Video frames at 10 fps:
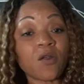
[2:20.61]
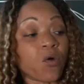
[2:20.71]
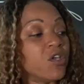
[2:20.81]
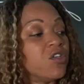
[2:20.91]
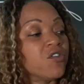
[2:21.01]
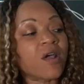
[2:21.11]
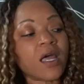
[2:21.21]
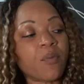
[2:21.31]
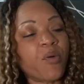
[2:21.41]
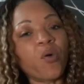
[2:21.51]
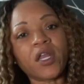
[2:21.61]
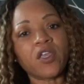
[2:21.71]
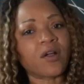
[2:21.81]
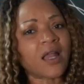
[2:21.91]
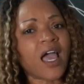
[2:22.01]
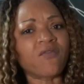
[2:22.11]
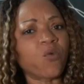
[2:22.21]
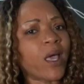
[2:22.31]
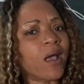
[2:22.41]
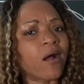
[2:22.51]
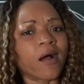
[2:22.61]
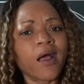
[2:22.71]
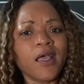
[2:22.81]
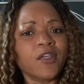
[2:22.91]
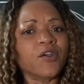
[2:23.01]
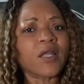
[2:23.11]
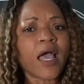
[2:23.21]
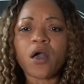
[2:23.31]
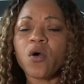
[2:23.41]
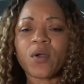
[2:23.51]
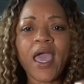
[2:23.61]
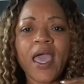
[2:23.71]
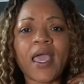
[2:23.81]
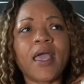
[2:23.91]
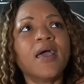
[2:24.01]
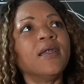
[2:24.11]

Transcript: or you're at a point in your life where you're like, okay,